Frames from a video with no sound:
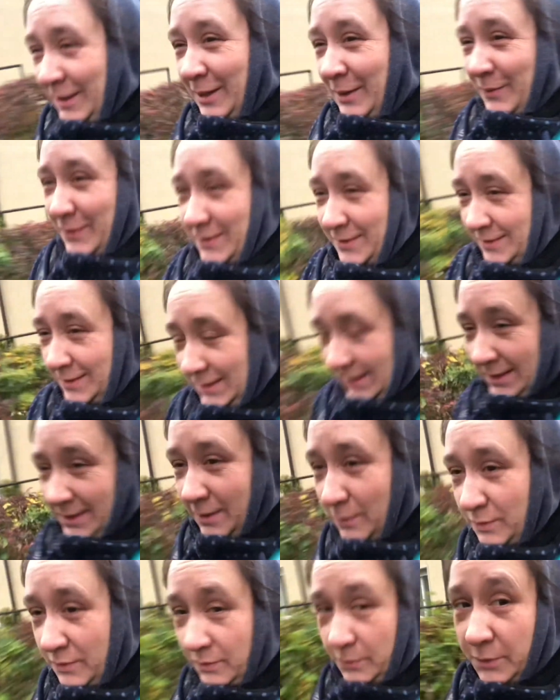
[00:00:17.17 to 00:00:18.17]
I was too late.
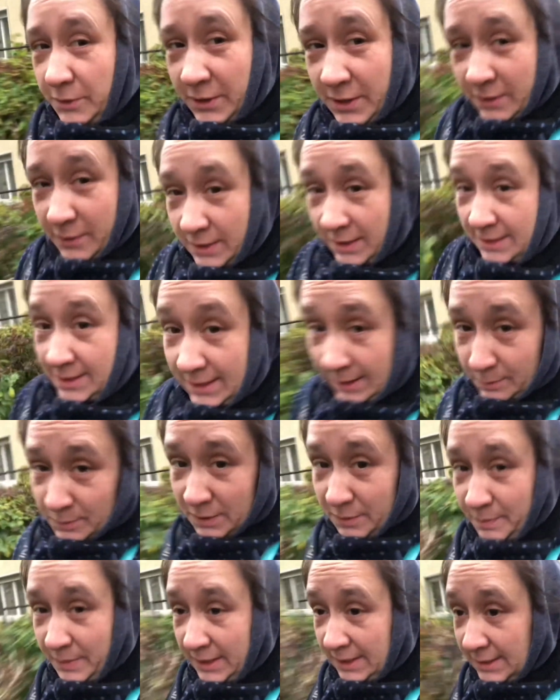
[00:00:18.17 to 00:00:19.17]
I was working on a
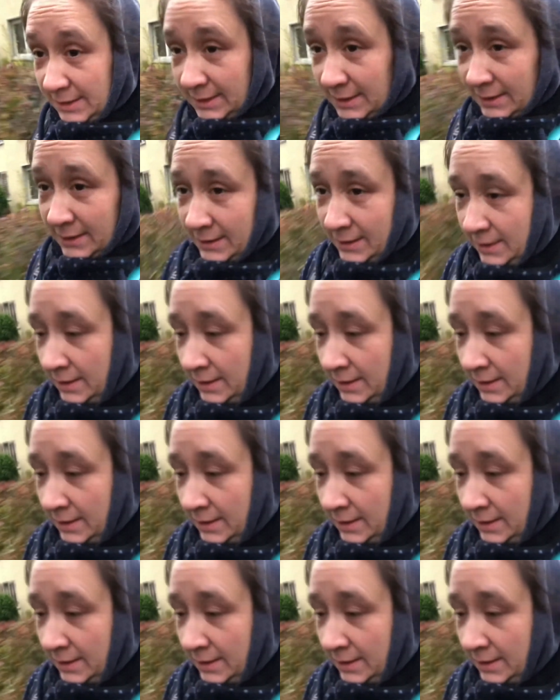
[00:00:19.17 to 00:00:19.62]
diamond painting.